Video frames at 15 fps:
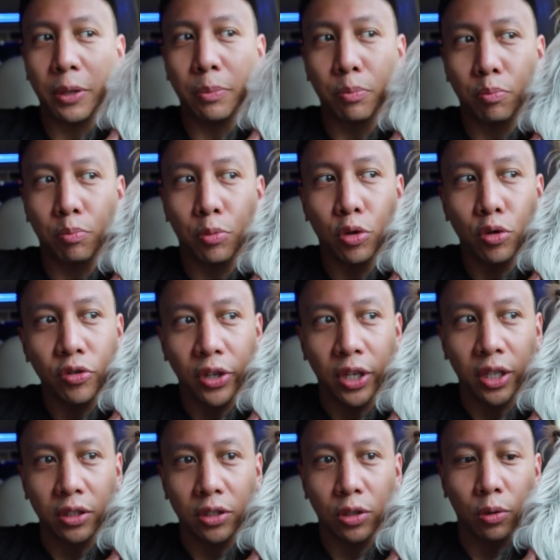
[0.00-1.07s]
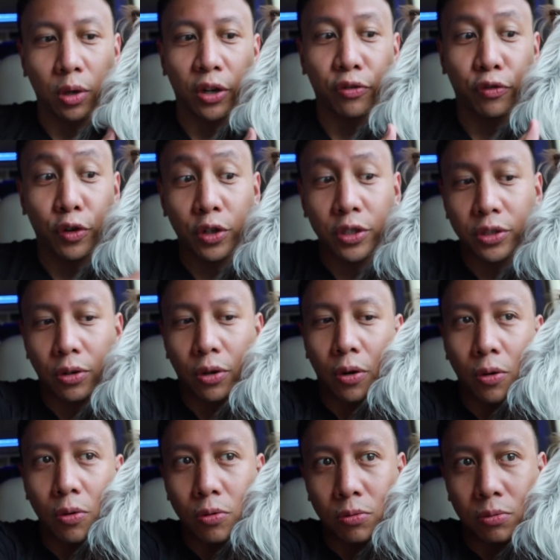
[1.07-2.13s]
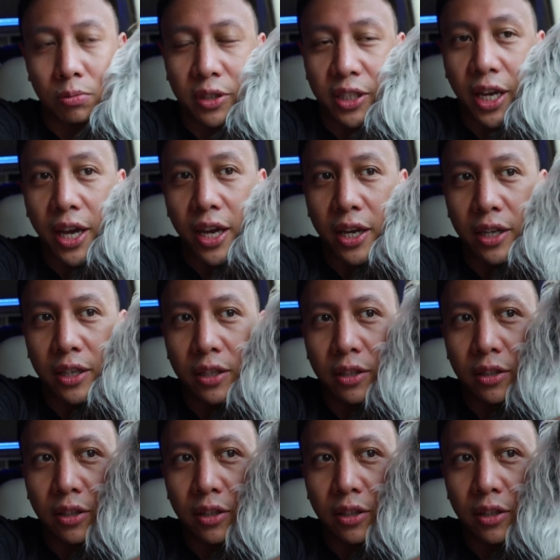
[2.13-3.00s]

be moving to our first home. Yay!